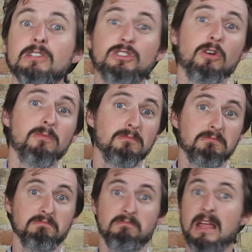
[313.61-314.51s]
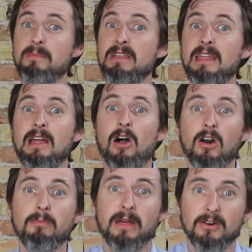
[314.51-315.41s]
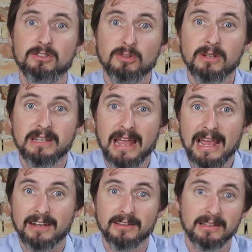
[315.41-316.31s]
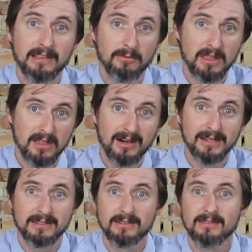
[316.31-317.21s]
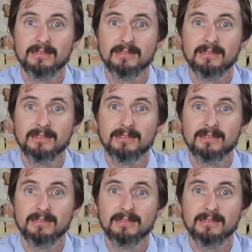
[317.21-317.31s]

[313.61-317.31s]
So maybe they are better suited to handling than we thought.